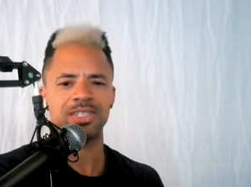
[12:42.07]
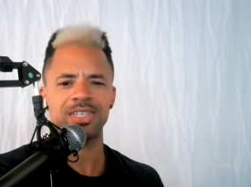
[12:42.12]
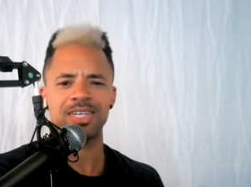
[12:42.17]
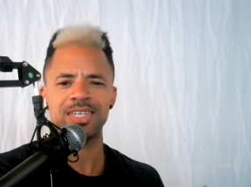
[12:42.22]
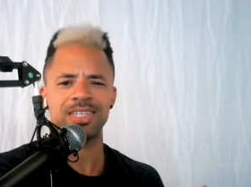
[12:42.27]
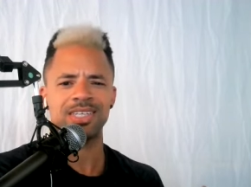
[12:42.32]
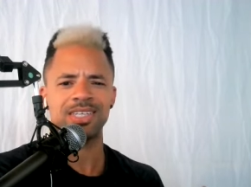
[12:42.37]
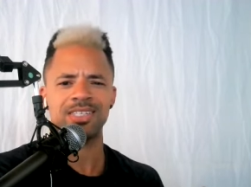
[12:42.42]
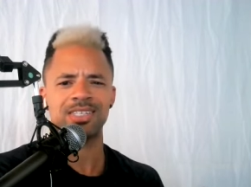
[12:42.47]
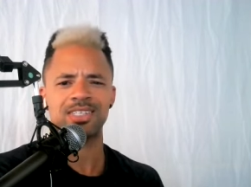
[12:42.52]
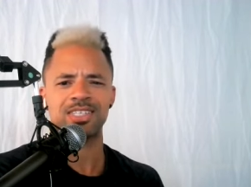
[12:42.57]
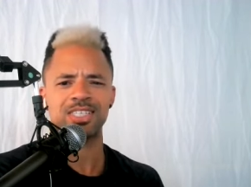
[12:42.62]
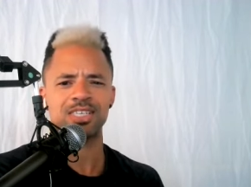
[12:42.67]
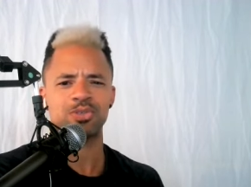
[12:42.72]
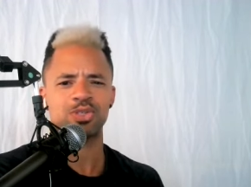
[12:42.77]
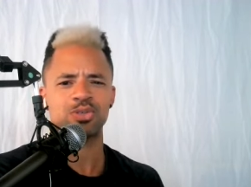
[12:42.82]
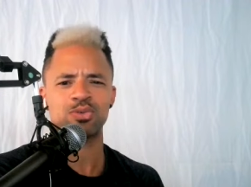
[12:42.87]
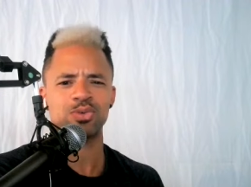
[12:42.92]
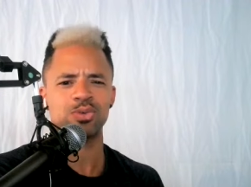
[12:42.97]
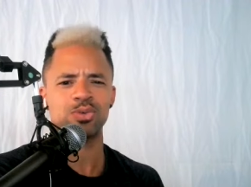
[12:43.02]
Like that yeah. just
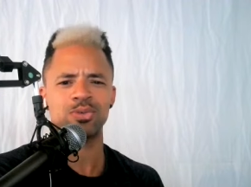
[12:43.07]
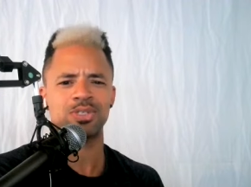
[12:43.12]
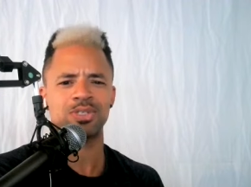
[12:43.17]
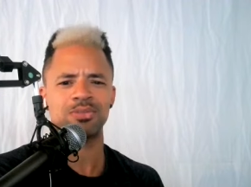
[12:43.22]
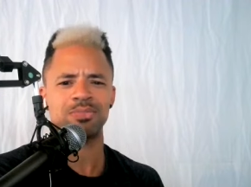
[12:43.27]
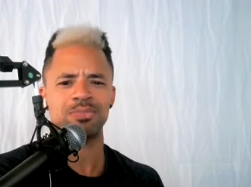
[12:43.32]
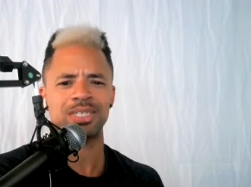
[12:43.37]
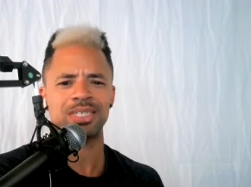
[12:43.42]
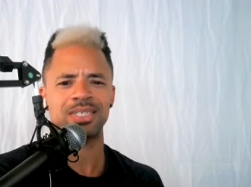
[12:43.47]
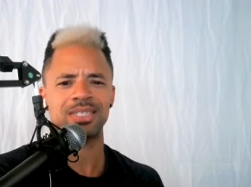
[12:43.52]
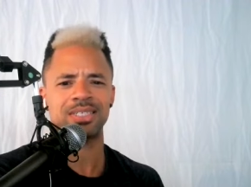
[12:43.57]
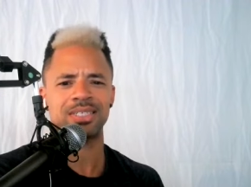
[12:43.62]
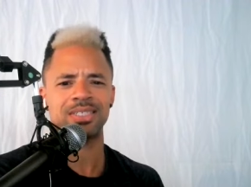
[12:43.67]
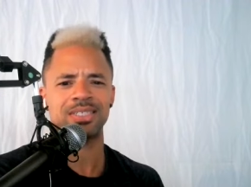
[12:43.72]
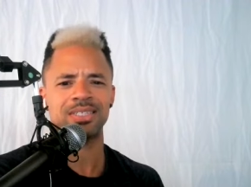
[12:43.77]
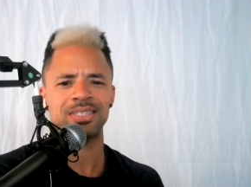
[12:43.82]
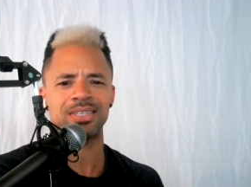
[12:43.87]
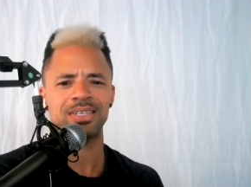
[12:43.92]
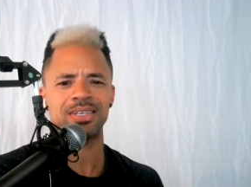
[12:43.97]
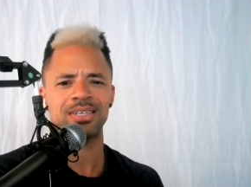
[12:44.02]
seems cruel to me.
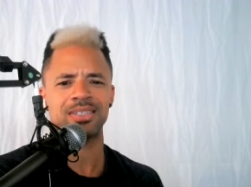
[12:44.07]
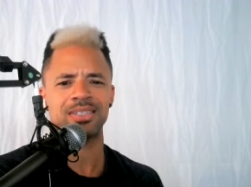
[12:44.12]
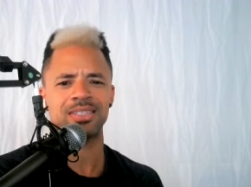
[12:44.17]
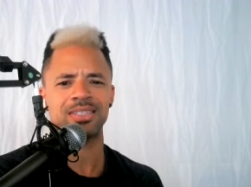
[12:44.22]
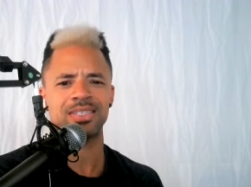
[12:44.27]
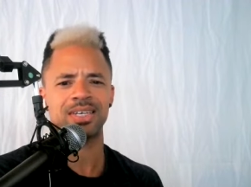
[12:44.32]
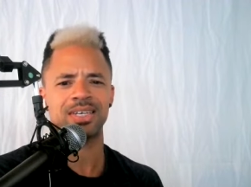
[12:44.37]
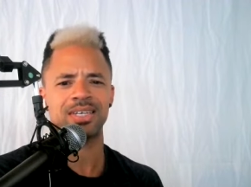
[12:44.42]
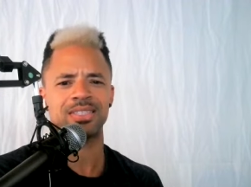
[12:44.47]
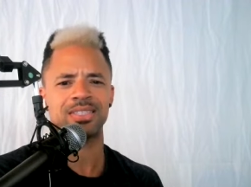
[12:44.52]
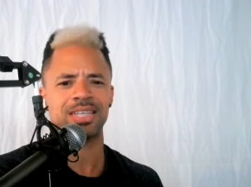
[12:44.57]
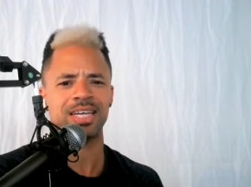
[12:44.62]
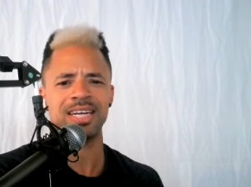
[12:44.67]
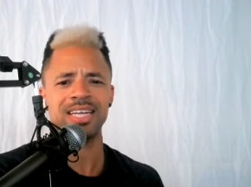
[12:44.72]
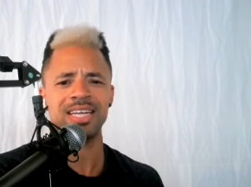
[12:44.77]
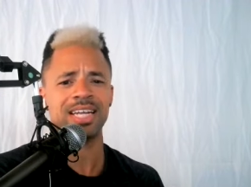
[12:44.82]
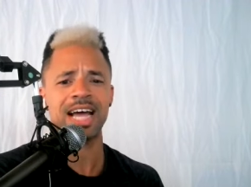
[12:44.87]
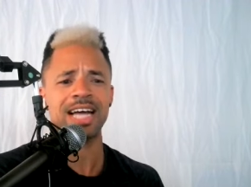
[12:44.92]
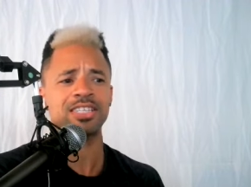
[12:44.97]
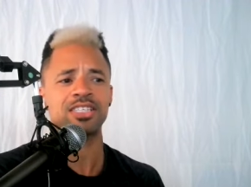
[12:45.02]
You know, it's like they
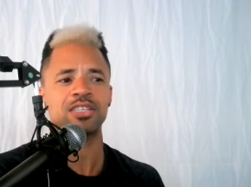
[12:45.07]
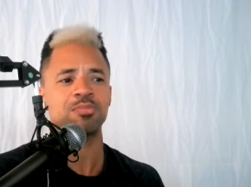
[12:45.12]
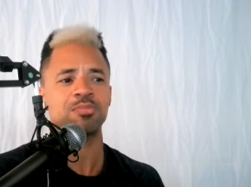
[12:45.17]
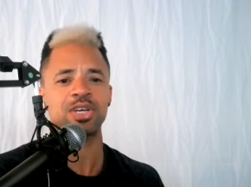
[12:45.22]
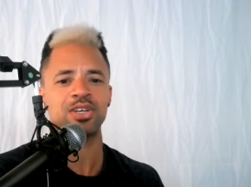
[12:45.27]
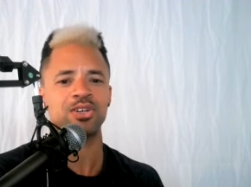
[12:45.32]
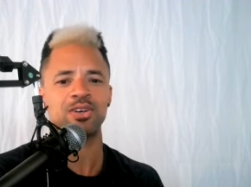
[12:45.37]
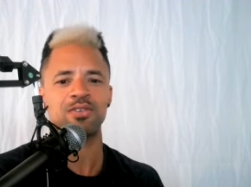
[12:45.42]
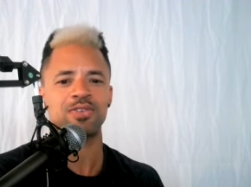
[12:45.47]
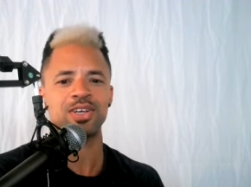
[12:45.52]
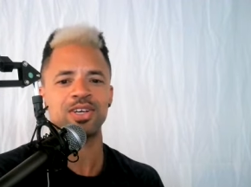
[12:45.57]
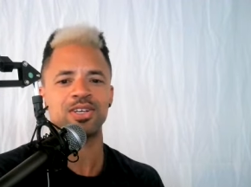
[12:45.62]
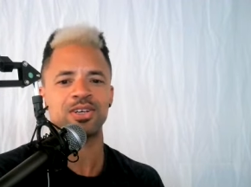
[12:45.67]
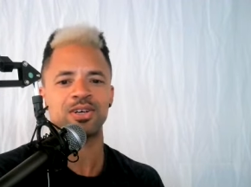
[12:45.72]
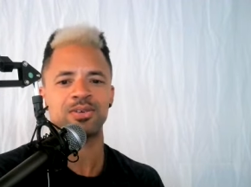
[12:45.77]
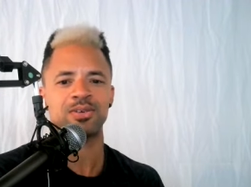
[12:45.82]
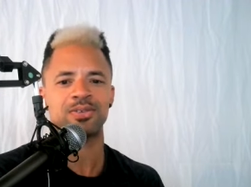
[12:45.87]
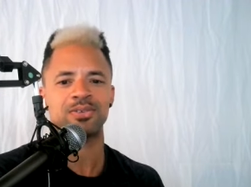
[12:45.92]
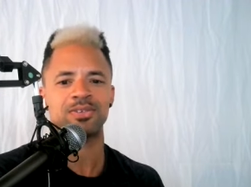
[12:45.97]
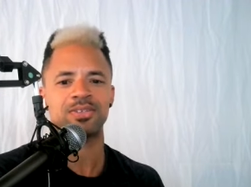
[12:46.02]
didn't ask to be in your
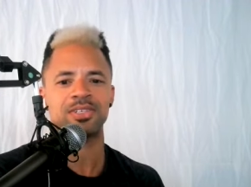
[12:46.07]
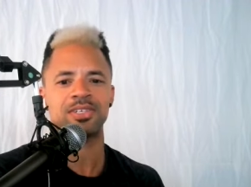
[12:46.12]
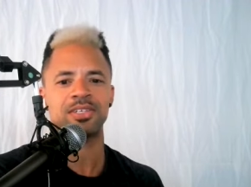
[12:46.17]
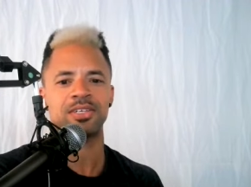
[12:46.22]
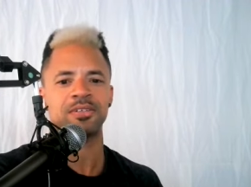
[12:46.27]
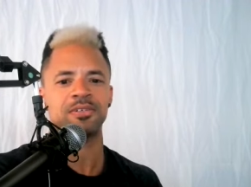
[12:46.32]
video. You